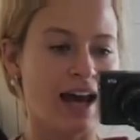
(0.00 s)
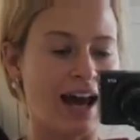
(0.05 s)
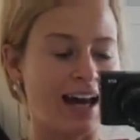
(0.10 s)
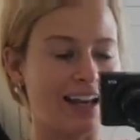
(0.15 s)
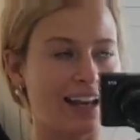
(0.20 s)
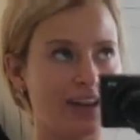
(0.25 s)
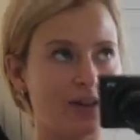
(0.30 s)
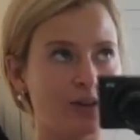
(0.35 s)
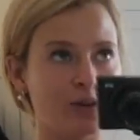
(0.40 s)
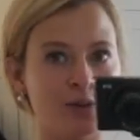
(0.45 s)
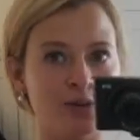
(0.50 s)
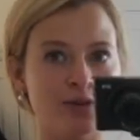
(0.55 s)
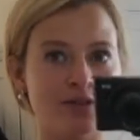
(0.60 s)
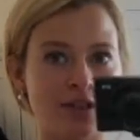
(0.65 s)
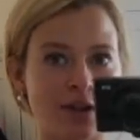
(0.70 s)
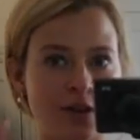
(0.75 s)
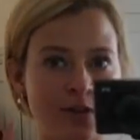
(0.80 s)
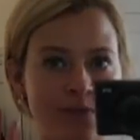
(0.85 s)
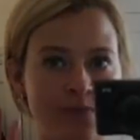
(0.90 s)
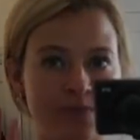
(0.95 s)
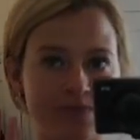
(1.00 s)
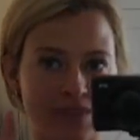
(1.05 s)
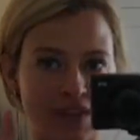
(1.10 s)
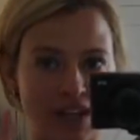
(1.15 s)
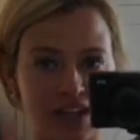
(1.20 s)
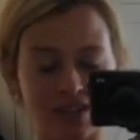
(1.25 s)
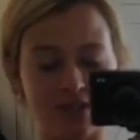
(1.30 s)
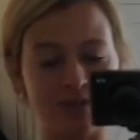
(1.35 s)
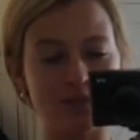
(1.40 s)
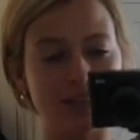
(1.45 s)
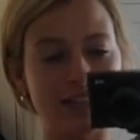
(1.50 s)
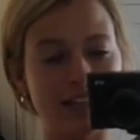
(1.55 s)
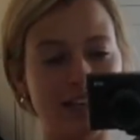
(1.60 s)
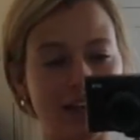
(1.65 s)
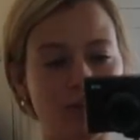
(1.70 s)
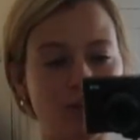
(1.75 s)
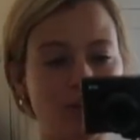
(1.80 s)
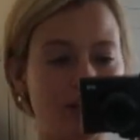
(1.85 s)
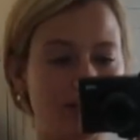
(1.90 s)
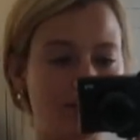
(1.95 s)
And I also, as I was
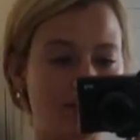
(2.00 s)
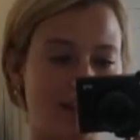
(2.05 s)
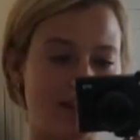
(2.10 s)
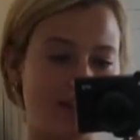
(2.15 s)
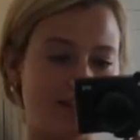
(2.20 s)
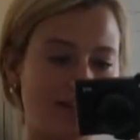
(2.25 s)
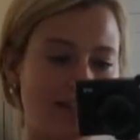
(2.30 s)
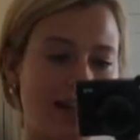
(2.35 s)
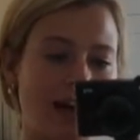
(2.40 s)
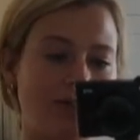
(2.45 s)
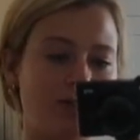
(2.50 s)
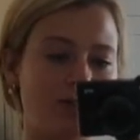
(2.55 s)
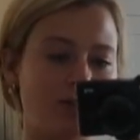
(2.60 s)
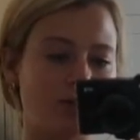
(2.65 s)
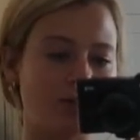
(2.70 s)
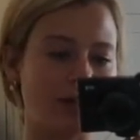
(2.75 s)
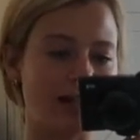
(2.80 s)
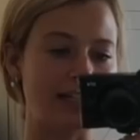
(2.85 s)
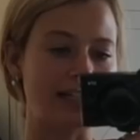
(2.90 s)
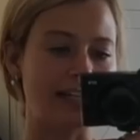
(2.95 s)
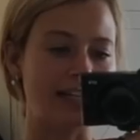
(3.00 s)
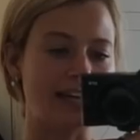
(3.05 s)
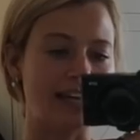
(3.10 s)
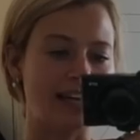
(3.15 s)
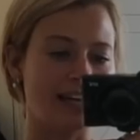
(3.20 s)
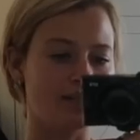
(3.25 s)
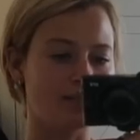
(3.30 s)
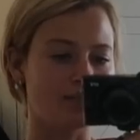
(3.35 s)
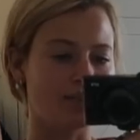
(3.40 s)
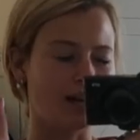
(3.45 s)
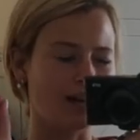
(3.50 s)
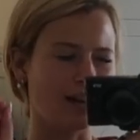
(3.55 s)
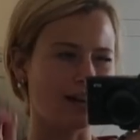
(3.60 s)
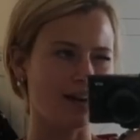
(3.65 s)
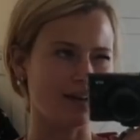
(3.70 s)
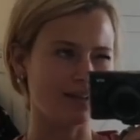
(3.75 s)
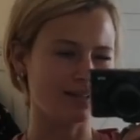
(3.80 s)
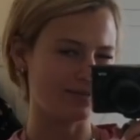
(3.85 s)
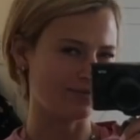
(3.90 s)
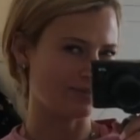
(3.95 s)
saying, will have done this lounge already in my
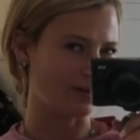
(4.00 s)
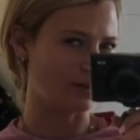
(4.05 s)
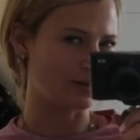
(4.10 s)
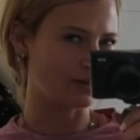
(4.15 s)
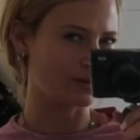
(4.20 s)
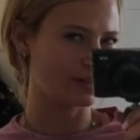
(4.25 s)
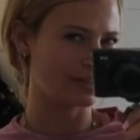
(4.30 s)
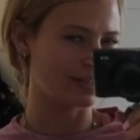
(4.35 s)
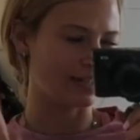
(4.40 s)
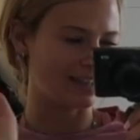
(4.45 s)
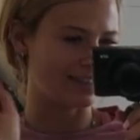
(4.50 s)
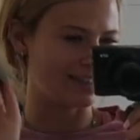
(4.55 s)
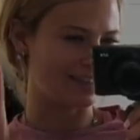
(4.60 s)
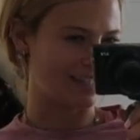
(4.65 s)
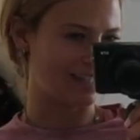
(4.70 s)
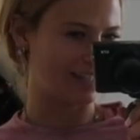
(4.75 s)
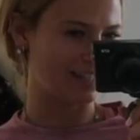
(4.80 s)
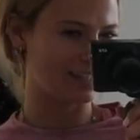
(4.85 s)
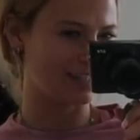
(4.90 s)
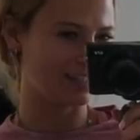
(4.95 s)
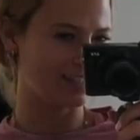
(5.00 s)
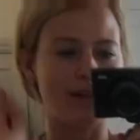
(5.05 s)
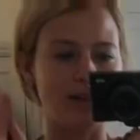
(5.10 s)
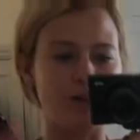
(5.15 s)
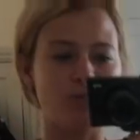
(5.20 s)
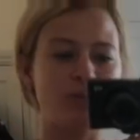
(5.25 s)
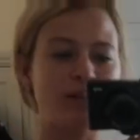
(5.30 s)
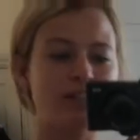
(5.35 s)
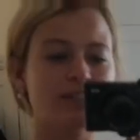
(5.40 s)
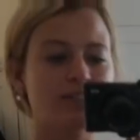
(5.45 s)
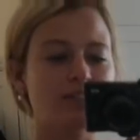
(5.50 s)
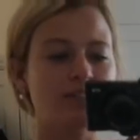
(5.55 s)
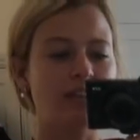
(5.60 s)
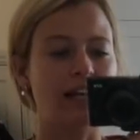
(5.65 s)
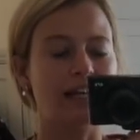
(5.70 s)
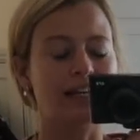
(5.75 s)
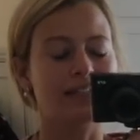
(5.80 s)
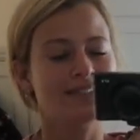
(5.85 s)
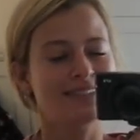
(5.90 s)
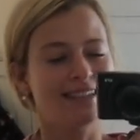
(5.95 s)
last vlog, I think. But I will do
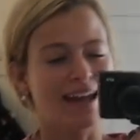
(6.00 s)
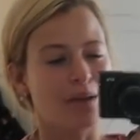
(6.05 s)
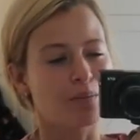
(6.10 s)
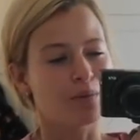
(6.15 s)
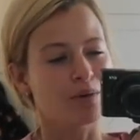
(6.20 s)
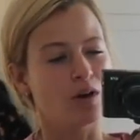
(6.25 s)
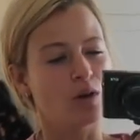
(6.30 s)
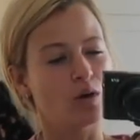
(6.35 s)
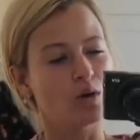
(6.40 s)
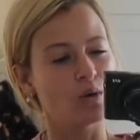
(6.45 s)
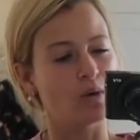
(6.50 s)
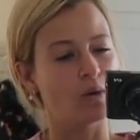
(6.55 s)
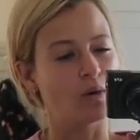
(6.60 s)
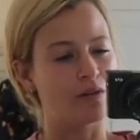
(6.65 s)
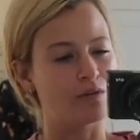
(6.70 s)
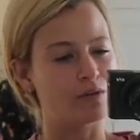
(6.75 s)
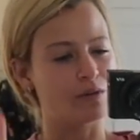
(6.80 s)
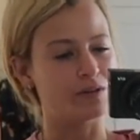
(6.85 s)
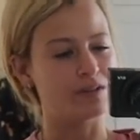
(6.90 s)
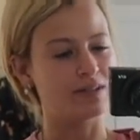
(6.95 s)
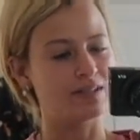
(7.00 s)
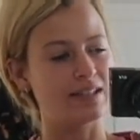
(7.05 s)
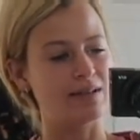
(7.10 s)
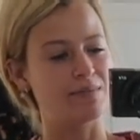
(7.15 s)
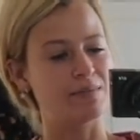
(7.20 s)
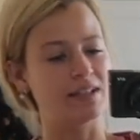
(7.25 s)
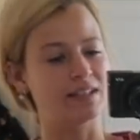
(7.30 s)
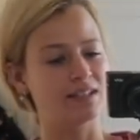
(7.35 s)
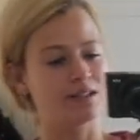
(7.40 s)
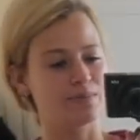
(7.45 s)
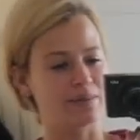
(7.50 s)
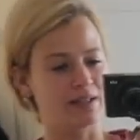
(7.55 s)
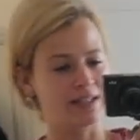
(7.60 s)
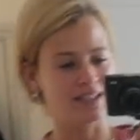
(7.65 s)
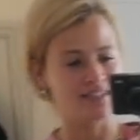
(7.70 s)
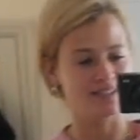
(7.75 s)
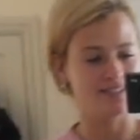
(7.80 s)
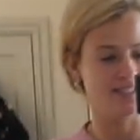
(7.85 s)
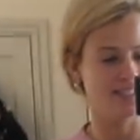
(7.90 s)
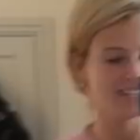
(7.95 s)
like a separate haul of all the seamless
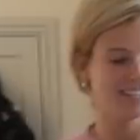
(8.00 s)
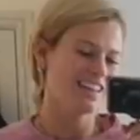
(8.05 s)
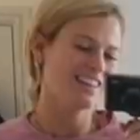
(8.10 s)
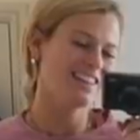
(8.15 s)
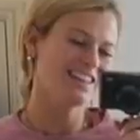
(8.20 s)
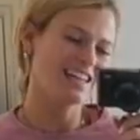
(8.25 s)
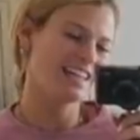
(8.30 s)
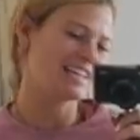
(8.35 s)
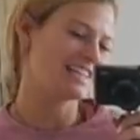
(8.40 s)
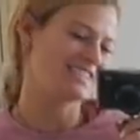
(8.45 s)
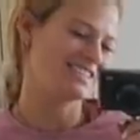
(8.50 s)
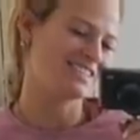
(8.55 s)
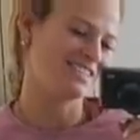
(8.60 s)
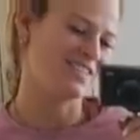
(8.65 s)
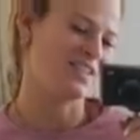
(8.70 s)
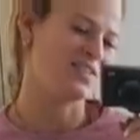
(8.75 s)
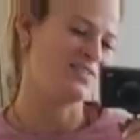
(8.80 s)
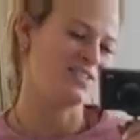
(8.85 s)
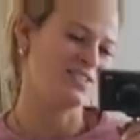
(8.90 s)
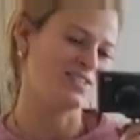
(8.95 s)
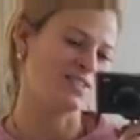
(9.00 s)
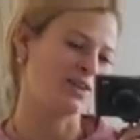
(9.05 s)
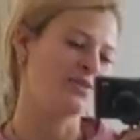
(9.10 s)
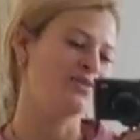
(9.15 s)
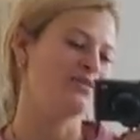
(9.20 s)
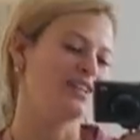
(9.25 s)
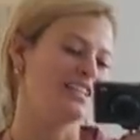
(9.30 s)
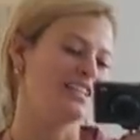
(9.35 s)
because I think it deserves its own